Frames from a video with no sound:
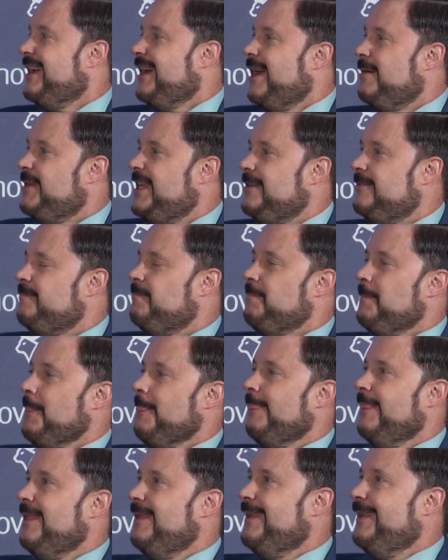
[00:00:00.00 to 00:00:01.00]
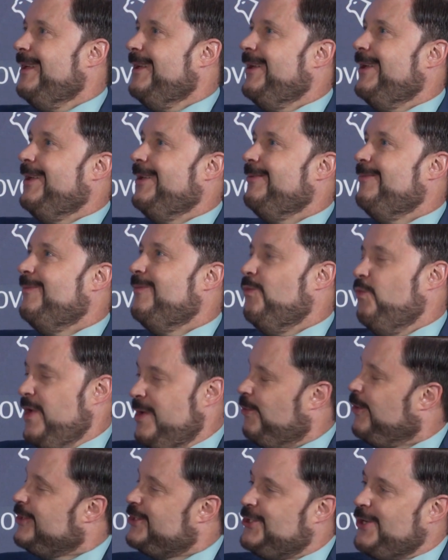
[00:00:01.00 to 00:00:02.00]
I mean, we
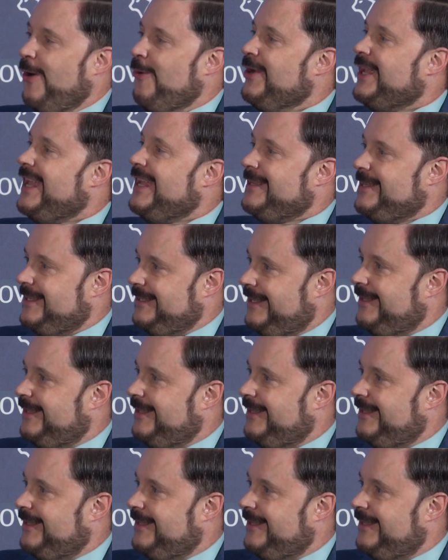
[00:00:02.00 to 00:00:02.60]
were joking